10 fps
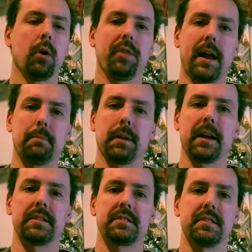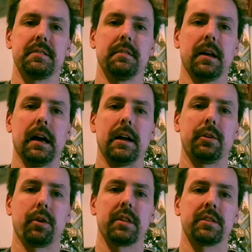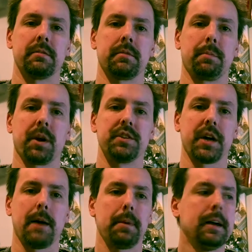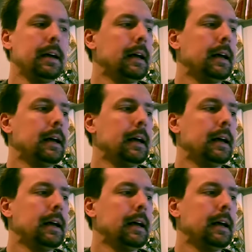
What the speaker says: hold that in place during the print job.